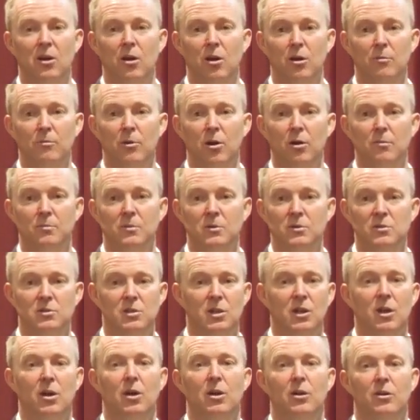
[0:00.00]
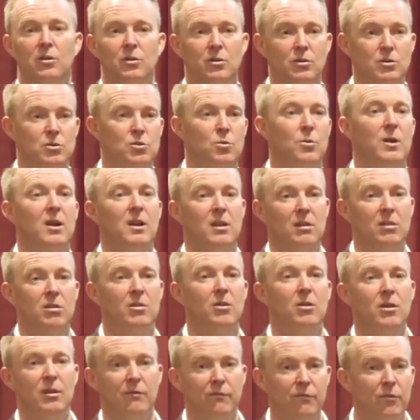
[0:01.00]
home opens. You've got to do 20,
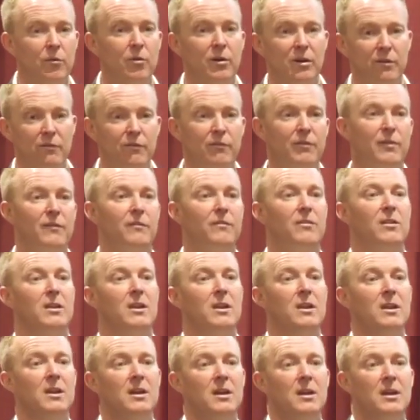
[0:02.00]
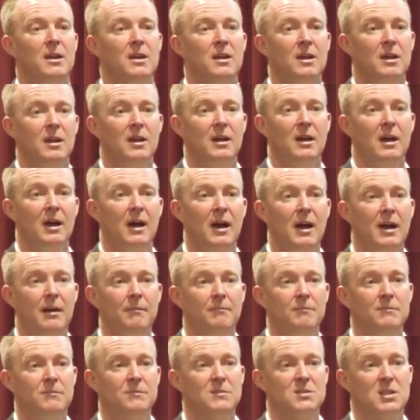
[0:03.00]
30, 40, 50
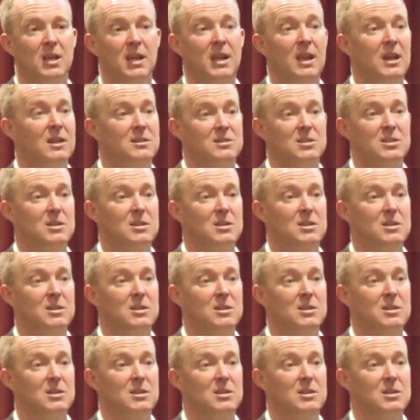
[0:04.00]
um, to get